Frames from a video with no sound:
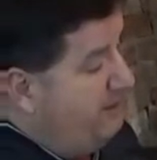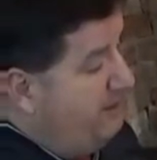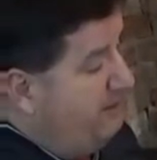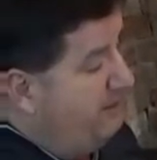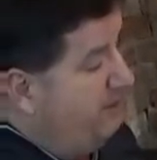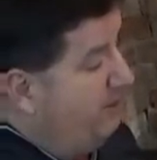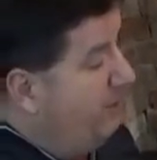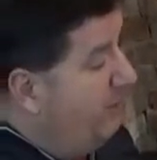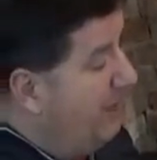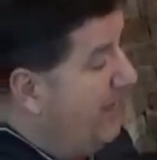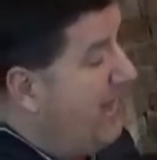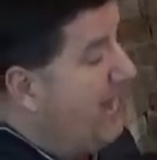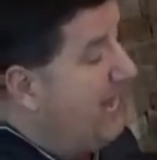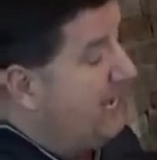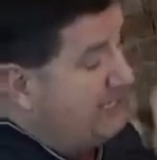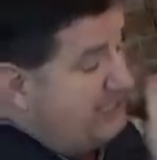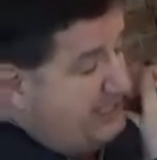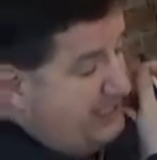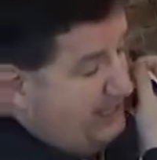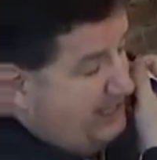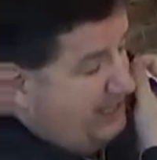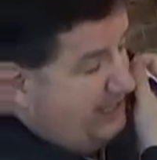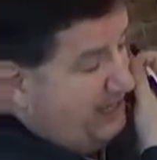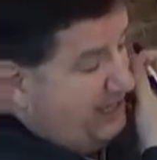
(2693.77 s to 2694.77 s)
the
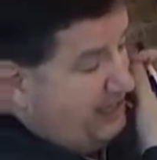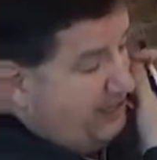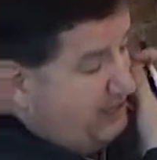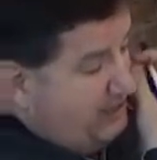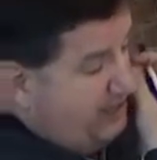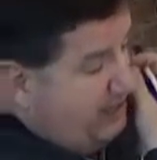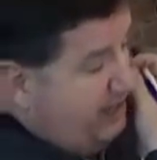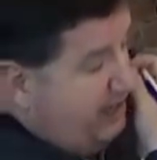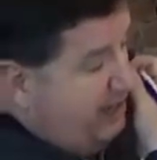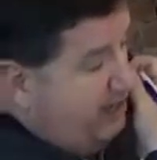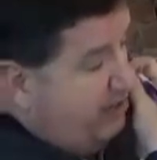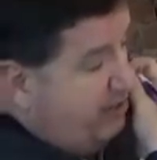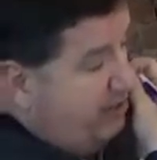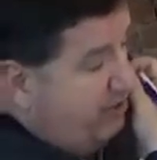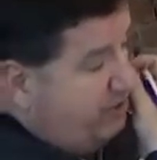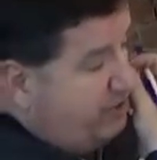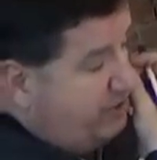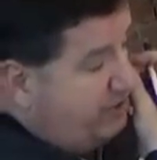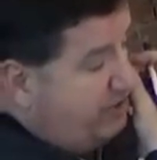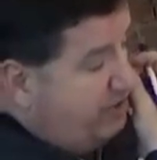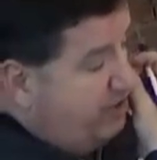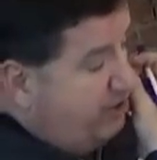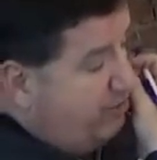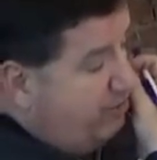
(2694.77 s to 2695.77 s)
last league to hit on
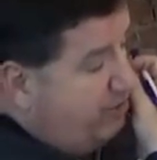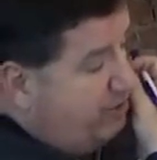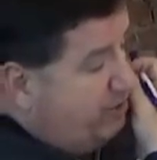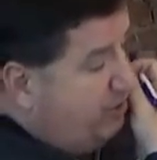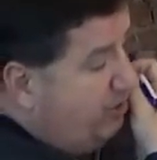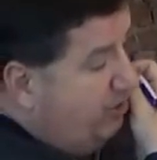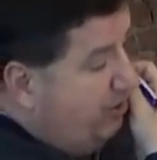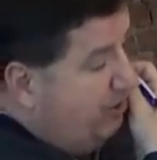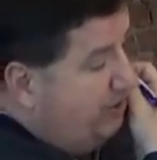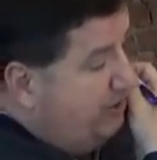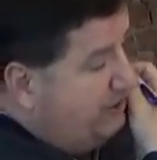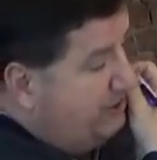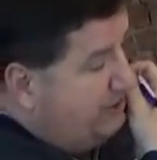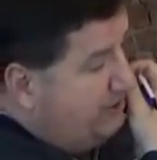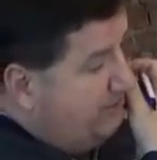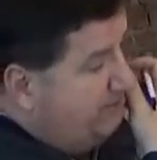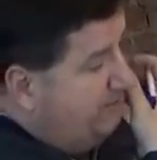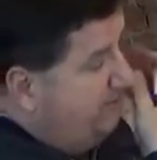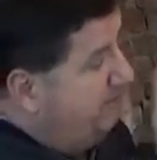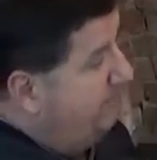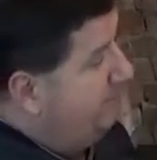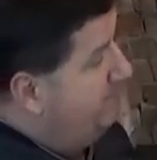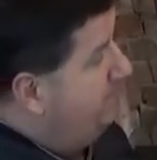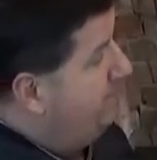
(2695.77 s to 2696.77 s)
just their return is
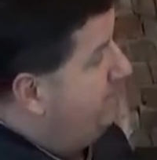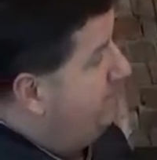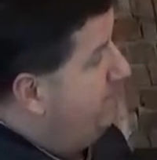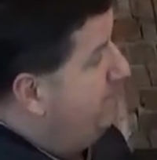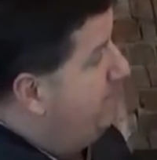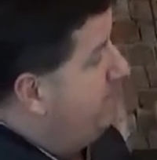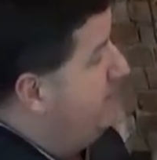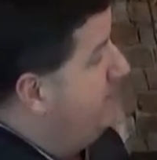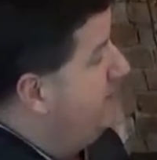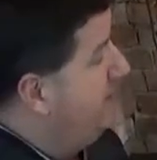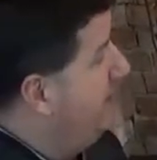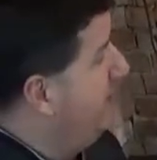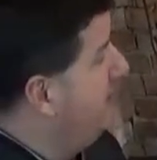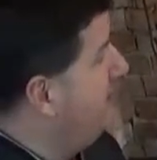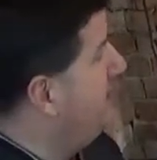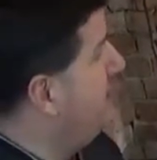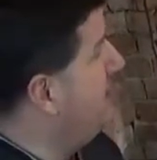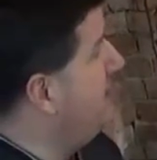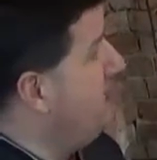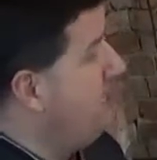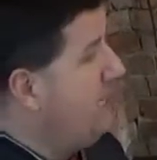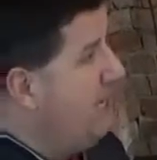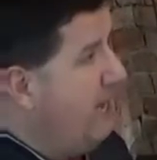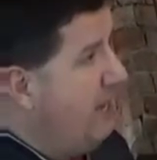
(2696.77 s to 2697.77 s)
the
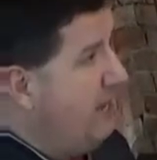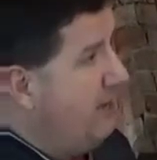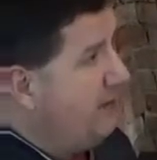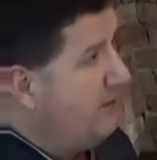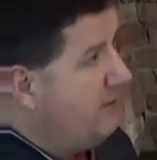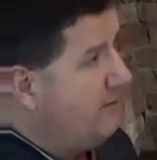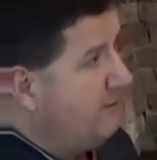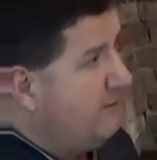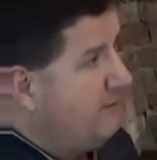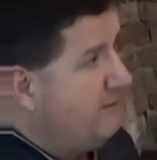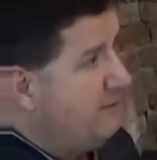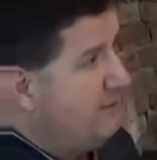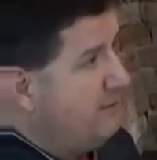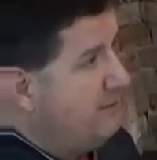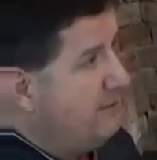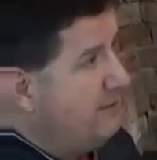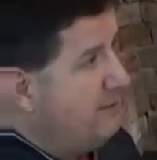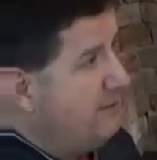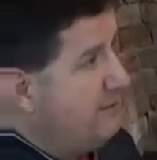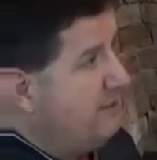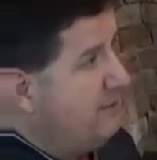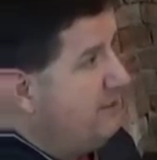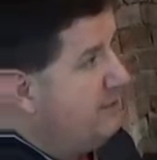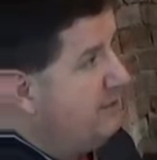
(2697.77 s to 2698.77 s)
NCAA.
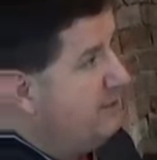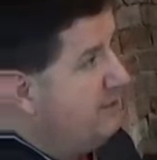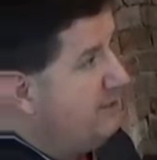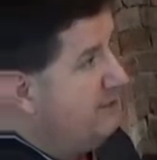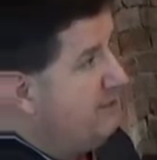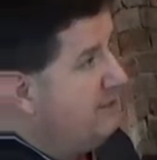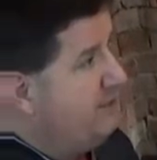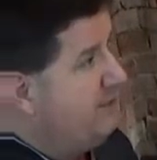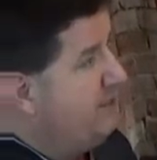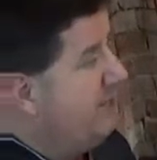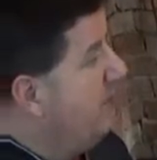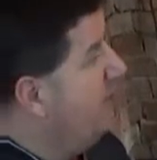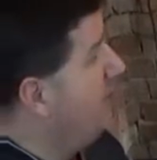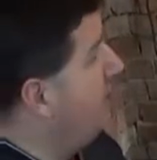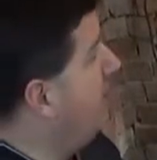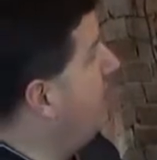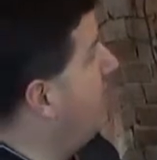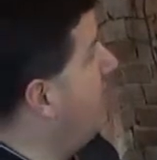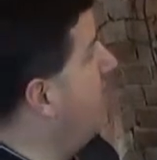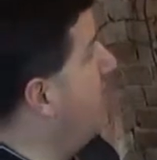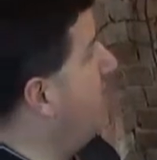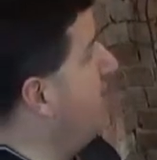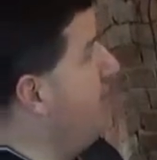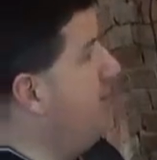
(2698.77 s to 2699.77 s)
Telling
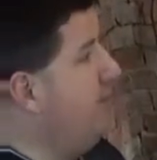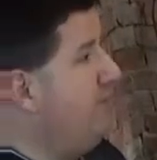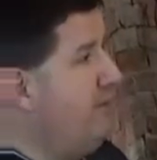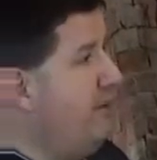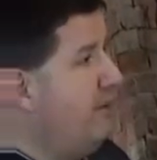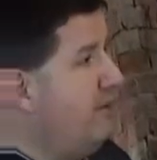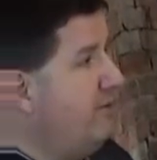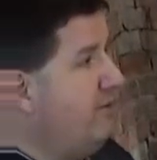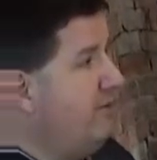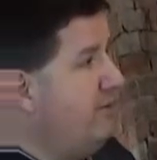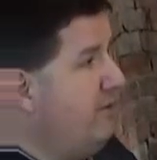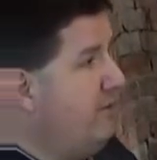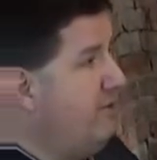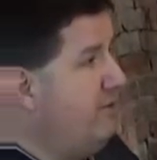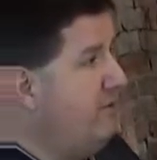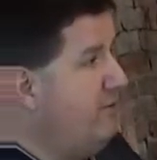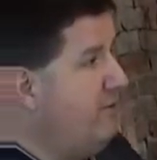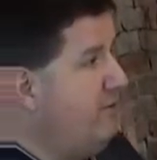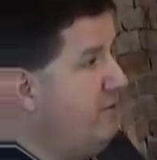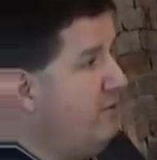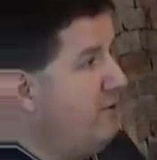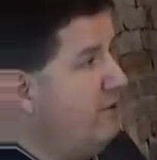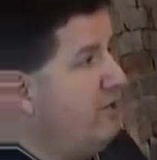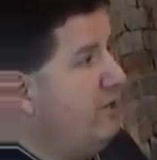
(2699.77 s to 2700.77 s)
everybody that they're
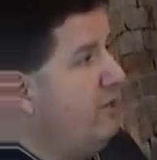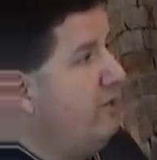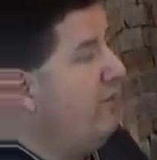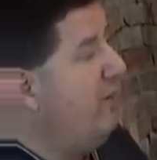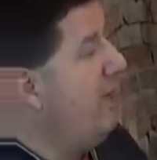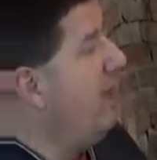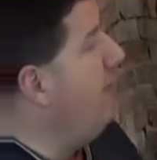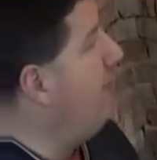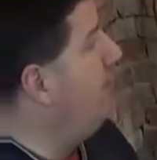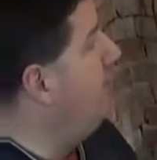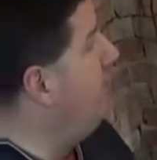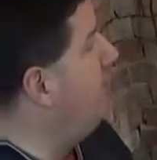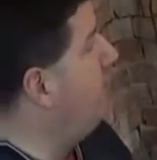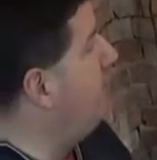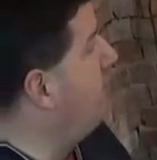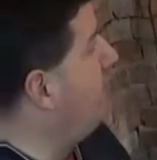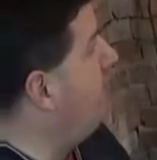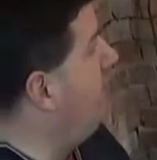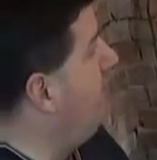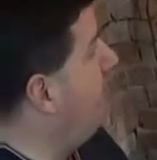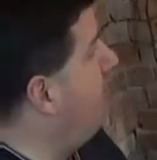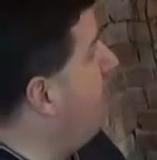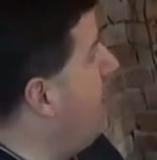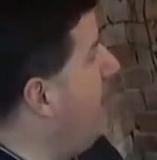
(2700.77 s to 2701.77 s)
going to allow them to
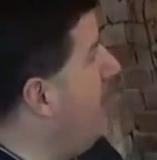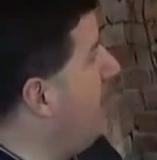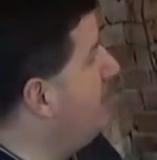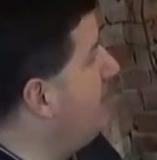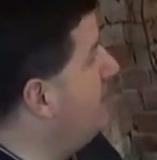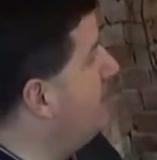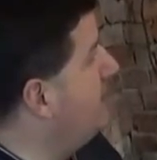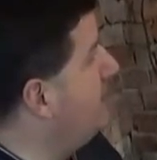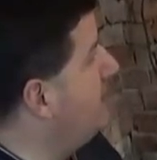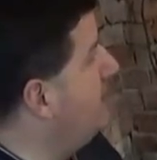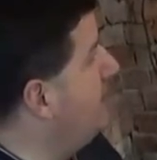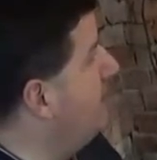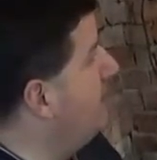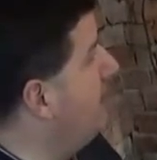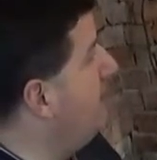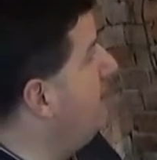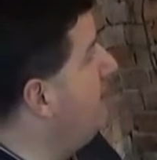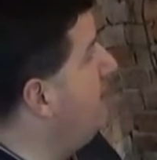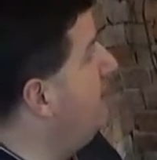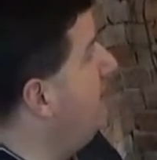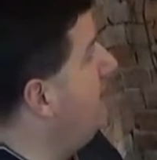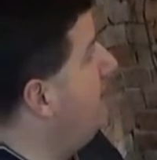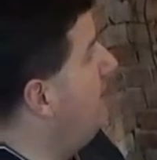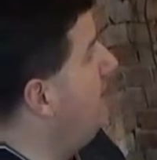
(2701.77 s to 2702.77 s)
start practicing
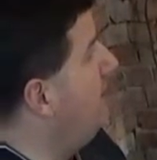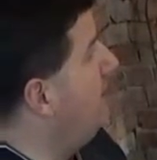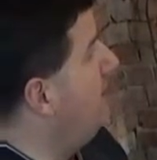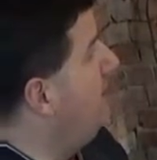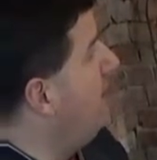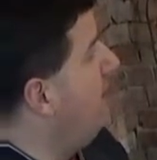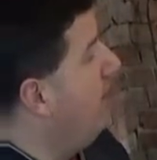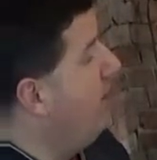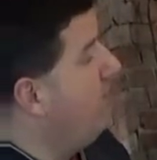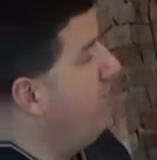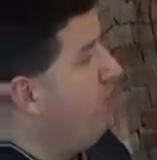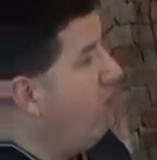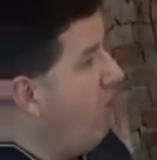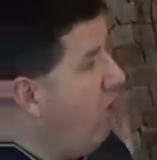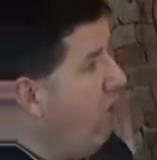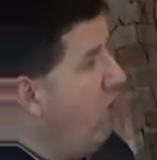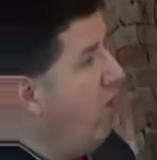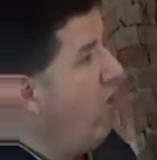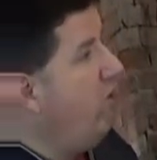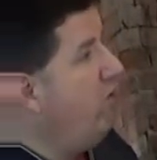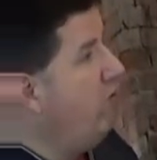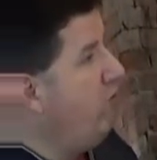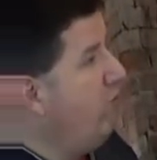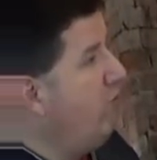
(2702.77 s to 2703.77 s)
again. Of
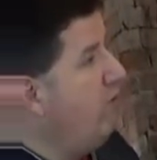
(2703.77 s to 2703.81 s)
all the